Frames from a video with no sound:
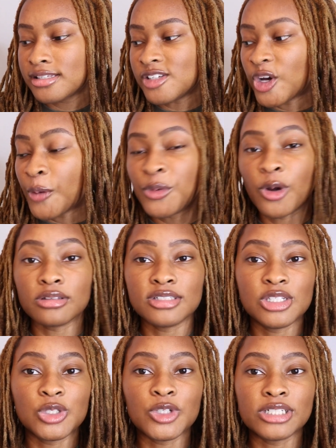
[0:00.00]
So I hope you all
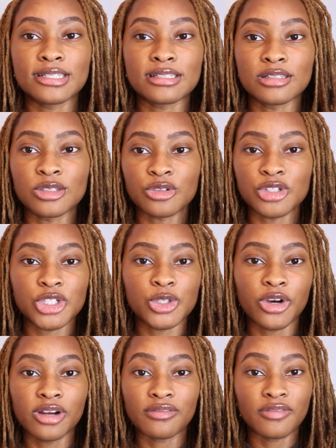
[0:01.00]
enjoyed this little
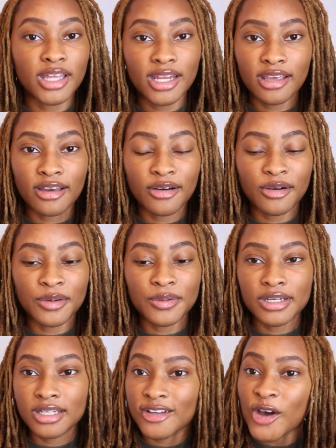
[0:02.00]
short
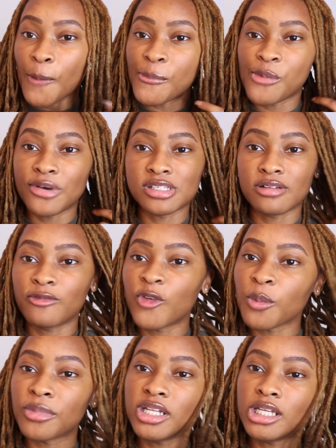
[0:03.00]
video. Hope it was
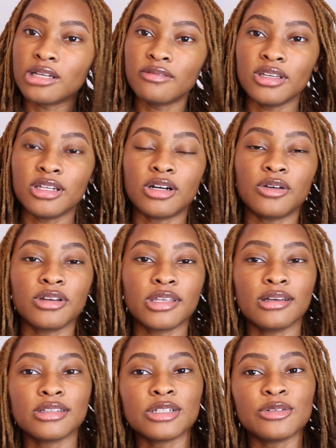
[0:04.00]
informative, you know,
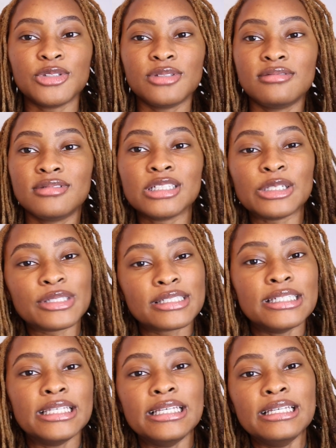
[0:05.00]
a little
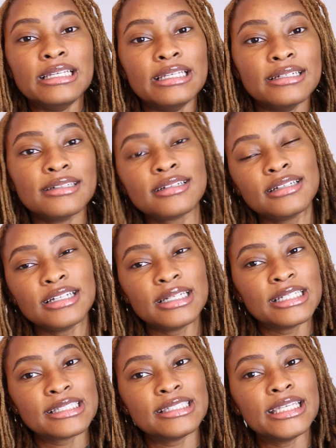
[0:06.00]
sneaky
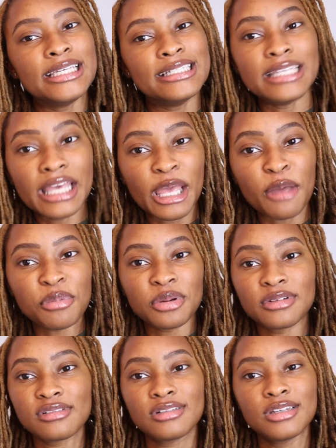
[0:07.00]
tip
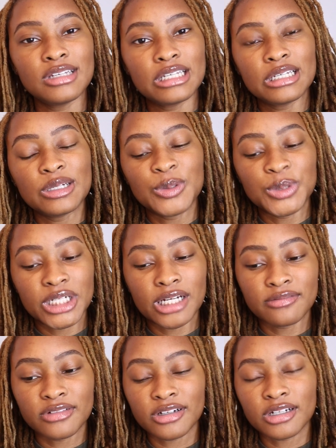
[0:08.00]

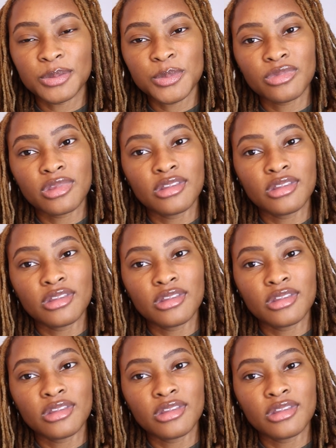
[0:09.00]
whenever it